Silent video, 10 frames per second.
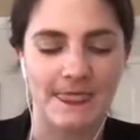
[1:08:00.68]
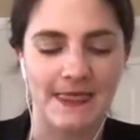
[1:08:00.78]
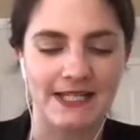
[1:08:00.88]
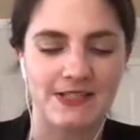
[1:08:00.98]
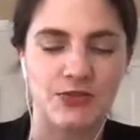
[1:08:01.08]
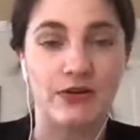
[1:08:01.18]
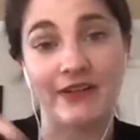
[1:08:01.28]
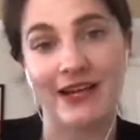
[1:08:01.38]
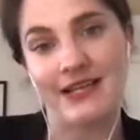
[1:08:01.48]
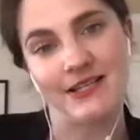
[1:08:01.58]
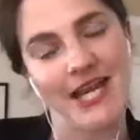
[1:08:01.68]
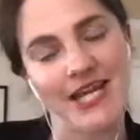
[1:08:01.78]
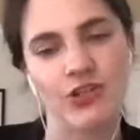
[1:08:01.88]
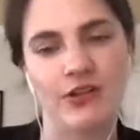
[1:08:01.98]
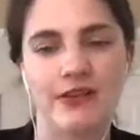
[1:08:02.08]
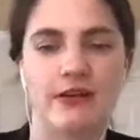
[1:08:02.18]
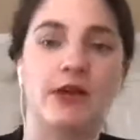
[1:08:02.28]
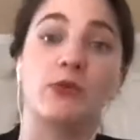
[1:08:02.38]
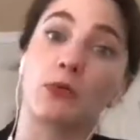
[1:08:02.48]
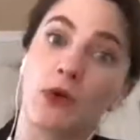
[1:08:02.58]
in sort of a contagion
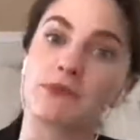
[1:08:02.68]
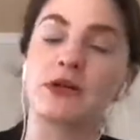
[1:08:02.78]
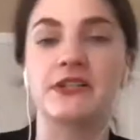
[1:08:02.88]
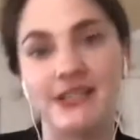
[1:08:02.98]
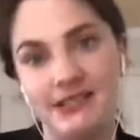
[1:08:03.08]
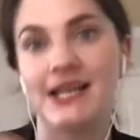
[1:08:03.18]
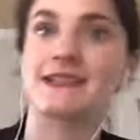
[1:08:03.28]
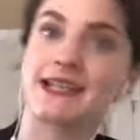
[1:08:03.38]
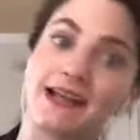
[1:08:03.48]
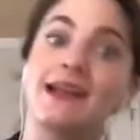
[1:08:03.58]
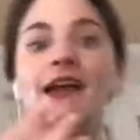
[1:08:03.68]
theory where one person does it and